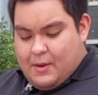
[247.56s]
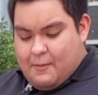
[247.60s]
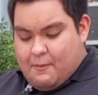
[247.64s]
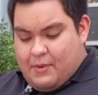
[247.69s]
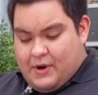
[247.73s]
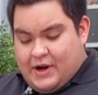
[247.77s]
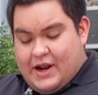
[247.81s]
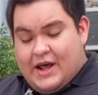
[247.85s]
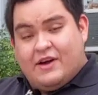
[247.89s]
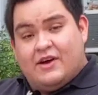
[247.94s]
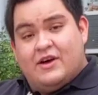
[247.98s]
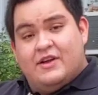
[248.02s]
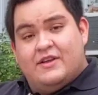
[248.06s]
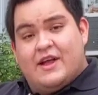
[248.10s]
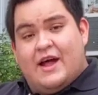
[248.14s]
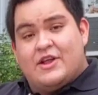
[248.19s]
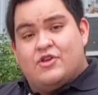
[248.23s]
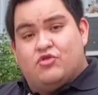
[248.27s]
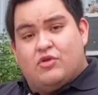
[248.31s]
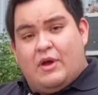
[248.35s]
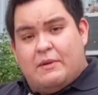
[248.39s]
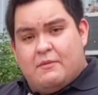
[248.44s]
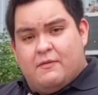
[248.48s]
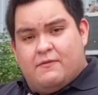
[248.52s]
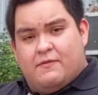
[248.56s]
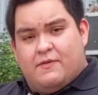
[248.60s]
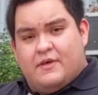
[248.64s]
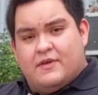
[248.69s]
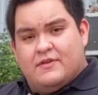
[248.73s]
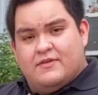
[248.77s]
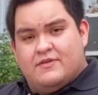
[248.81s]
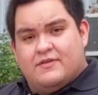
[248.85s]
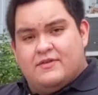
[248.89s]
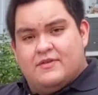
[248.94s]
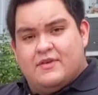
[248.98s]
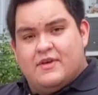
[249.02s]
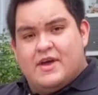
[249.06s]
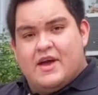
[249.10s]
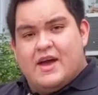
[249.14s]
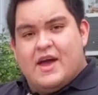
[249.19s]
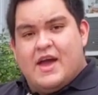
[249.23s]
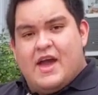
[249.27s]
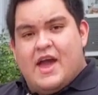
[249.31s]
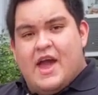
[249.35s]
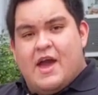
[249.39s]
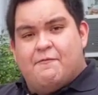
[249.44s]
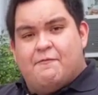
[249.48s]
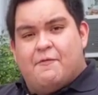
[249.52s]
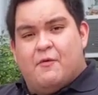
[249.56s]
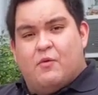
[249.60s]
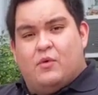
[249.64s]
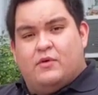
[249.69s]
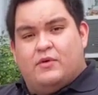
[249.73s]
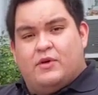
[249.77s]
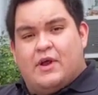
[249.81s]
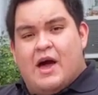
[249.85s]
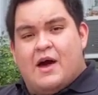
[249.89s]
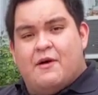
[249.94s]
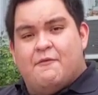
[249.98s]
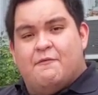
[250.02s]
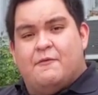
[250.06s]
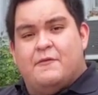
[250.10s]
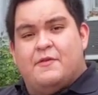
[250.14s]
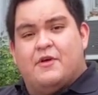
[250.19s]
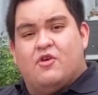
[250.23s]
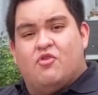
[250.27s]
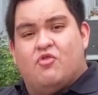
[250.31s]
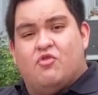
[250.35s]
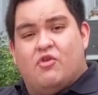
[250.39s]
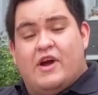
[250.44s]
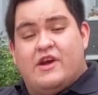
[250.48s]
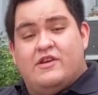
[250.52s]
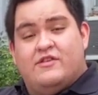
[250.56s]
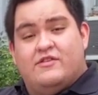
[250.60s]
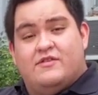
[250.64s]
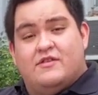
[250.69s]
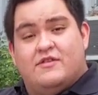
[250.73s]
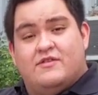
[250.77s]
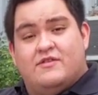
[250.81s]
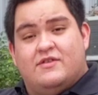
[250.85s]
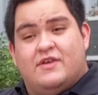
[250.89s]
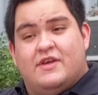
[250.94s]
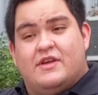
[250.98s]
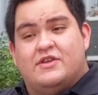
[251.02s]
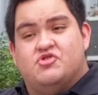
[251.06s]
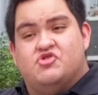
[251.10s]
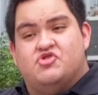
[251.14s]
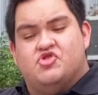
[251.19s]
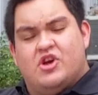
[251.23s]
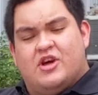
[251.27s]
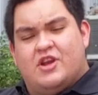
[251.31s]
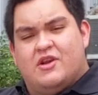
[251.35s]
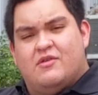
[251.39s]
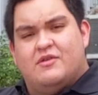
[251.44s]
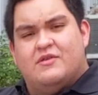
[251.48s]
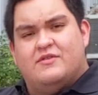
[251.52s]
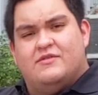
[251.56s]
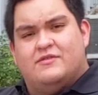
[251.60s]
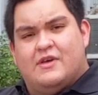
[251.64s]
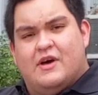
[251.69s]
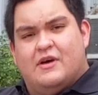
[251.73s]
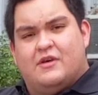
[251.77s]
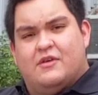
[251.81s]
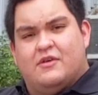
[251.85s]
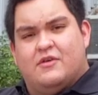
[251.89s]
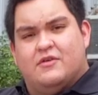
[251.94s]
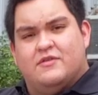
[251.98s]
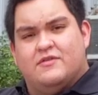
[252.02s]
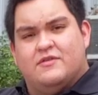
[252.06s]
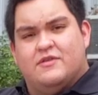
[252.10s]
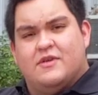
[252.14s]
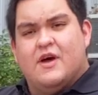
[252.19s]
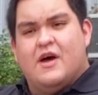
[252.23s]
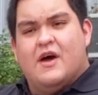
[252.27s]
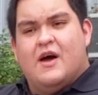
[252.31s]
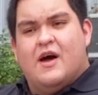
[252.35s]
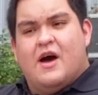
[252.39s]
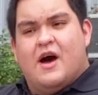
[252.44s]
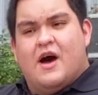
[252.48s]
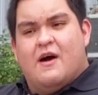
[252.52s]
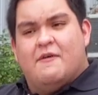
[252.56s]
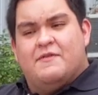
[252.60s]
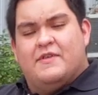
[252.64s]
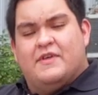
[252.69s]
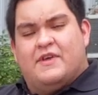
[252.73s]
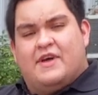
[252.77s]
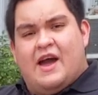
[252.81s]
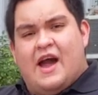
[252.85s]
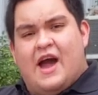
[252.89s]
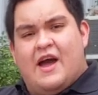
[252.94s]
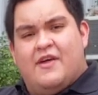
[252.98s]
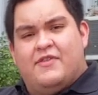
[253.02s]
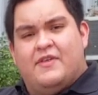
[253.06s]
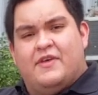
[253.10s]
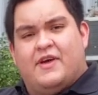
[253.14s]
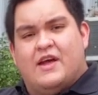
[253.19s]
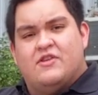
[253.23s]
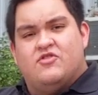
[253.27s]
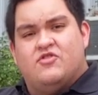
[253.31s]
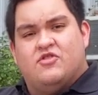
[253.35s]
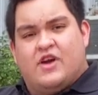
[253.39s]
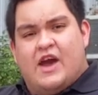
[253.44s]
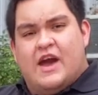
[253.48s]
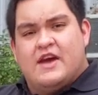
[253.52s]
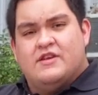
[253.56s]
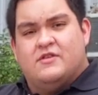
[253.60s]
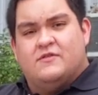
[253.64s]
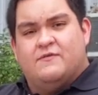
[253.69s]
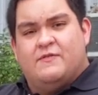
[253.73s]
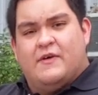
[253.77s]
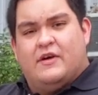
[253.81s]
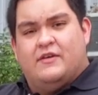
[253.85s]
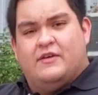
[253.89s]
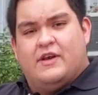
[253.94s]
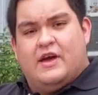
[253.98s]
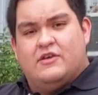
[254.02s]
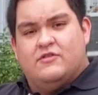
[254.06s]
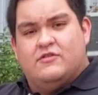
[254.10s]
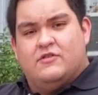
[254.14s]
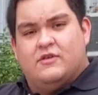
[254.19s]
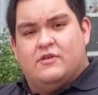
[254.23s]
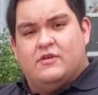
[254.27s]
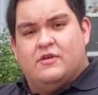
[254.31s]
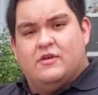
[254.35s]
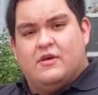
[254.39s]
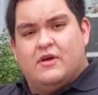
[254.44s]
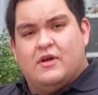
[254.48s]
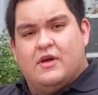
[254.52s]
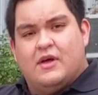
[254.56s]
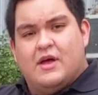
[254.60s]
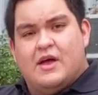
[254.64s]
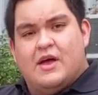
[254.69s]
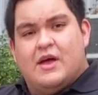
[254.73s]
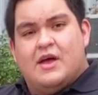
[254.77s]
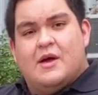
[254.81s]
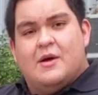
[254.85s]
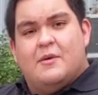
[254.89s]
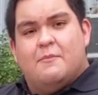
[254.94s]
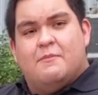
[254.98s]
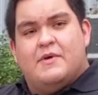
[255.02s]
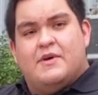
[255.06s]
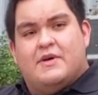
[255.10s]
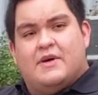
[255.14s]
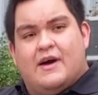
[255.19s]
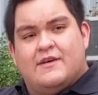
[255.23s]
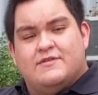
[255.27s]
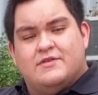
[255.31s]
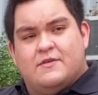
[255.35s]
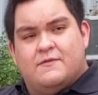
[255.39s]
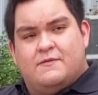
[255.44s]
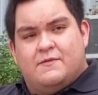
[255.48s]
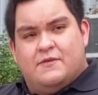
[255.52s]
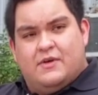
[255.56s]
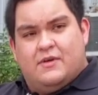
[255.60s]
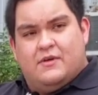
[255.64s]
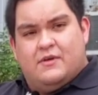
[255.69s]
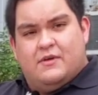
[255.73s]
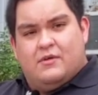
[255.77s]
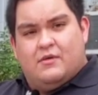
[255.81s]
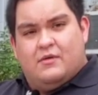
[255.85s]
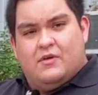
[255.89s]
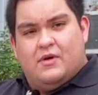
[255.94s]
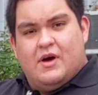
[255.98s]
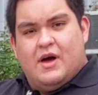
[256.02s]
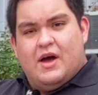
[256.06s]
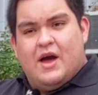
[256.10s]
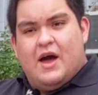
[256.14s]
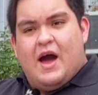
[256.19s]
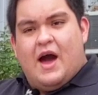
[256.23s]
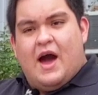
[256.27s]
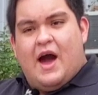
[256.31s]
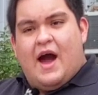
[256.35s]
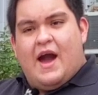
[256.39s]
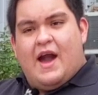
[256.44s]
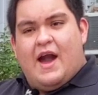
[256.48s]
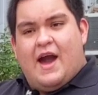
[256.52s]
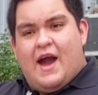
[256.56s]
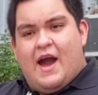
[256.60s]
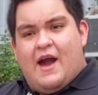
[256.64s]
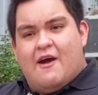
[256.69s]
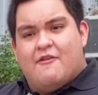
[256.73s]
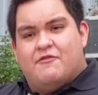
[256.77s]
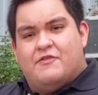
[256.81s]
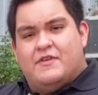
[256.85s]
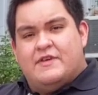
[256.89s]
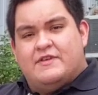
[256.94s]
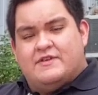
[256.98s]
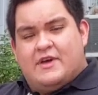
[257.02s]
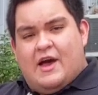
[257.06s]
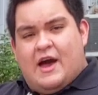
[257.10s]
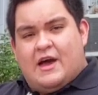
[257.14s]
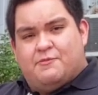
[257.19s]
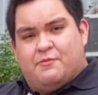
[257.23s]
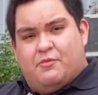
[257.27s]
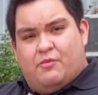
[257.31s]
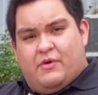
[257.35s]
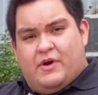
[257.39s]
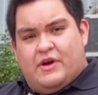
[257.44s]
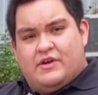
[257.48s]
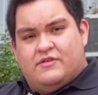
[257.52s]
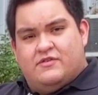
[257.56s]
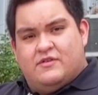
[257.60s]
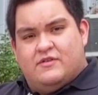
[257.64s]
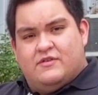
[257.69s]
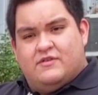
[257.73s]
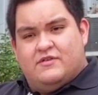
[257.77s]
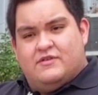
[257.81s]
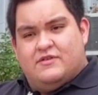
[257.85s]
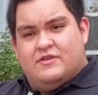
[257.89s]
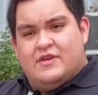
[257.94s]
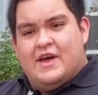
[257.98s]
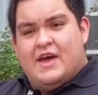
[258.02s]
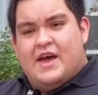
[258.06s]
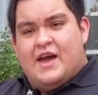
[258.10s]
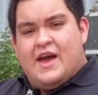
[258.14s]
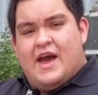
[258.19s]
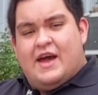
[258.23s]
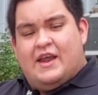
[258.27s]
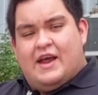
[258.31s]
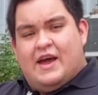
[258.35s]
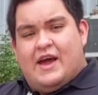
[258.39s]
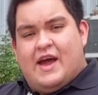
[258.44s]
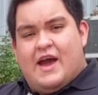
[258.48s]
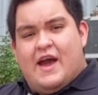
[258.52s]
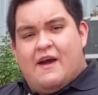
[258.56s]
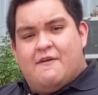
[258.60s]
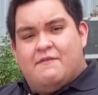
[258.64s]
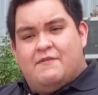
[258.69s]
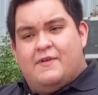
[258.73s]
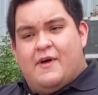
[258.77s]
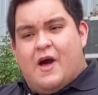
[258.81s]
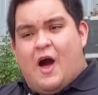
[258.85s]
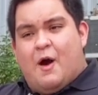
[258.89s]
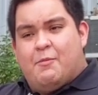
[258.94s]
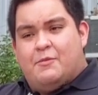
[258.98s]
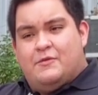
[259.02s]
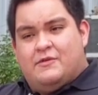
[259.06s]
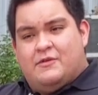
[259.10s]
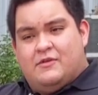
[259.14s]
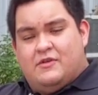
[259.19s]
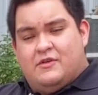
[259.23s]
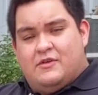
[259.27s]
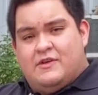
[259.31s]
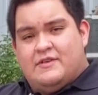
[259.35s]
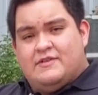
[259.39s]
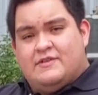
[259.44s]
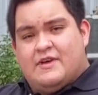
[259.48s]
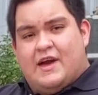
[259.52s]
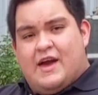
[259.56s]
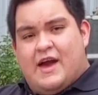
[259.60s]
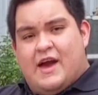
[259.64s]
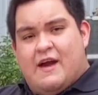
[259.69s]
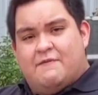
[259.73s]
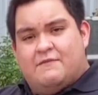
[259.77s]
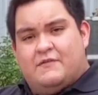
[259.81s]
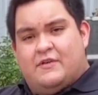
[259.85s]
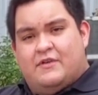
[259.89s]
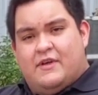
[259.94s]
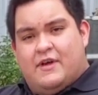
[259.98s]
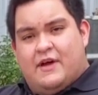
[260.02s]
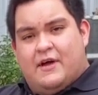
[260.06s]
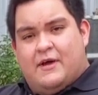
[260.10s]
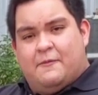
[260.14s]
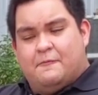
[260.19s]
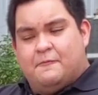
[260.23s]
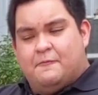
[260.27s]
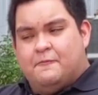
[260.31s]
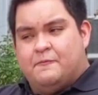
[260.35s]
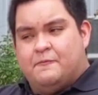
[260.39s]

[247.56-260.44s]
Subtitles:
But I could not dream of this if it were not for the gracious and generous donors of the Catholic Education Foundation. Because of you, I have these aspirations and I have the opportunities I have today.